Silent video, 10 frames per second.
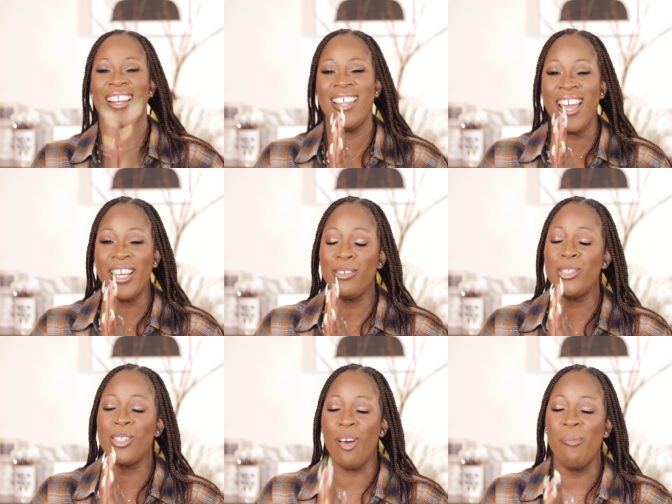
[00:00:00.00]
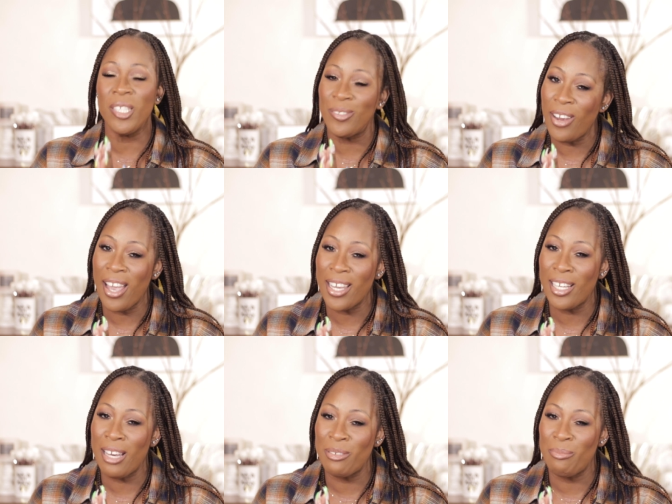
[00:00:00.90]
and thank you so much for
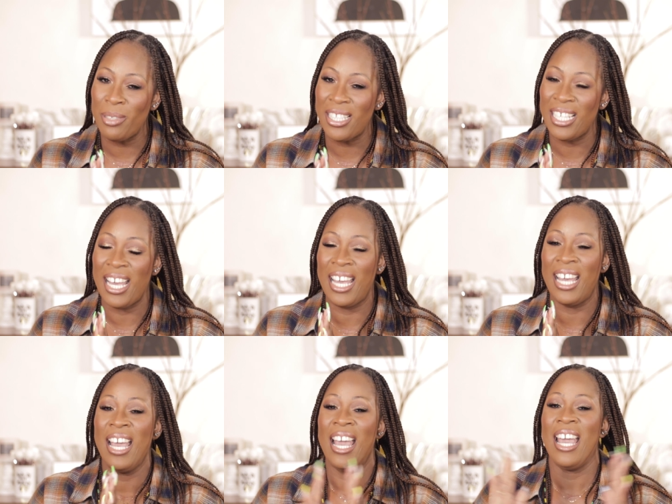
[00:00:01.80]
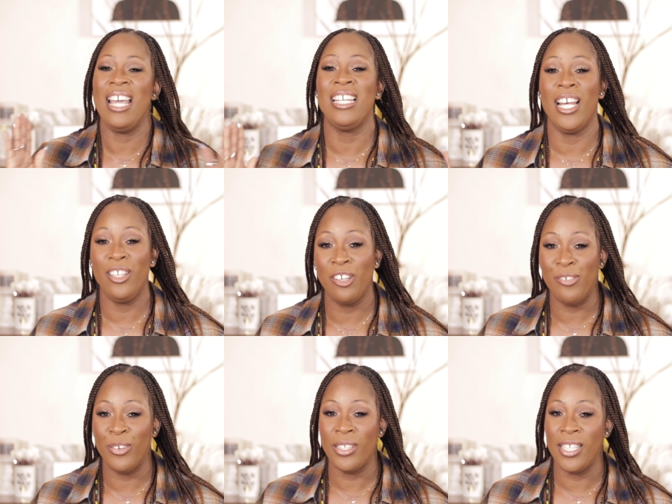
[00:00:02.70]
hanging out with me today. And I look
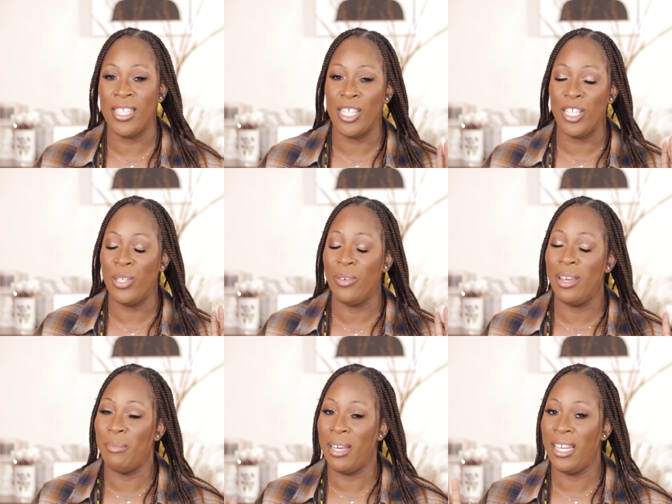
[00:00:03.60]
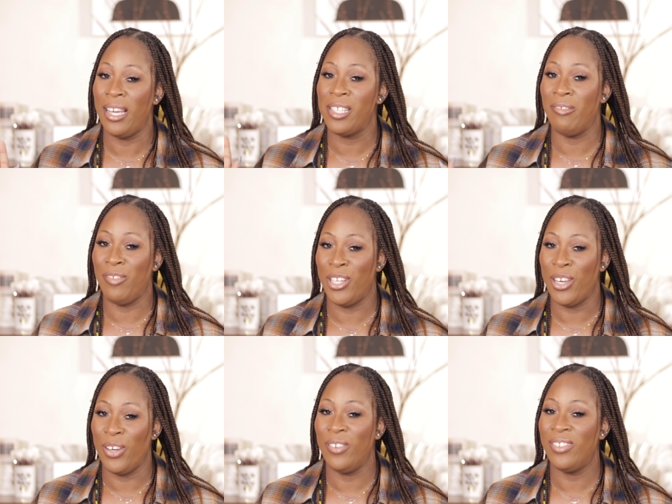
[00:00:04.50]
forward to seeing you in my next
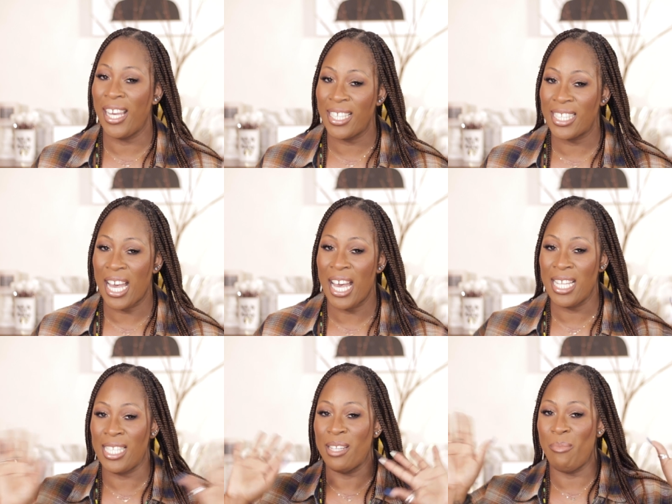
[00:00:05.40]
video. Thanks, guys.